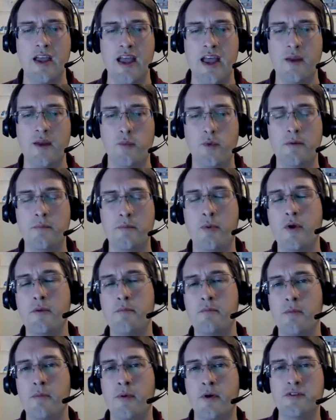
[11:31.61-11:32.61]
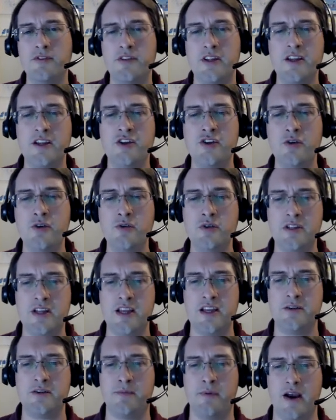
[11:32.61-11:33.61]
at one point proposed a
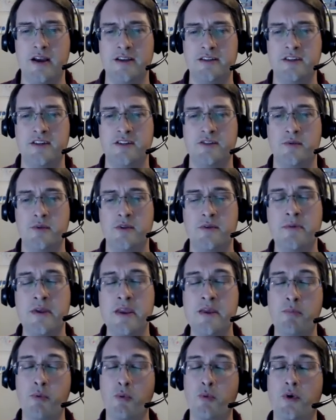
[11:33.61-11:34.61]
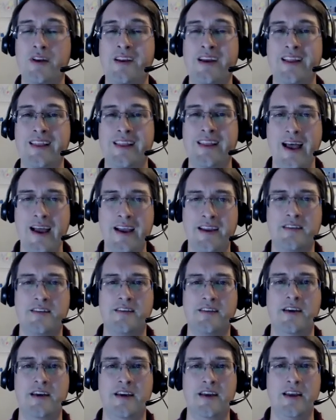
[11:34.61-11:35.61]
2-stage process where the people would elect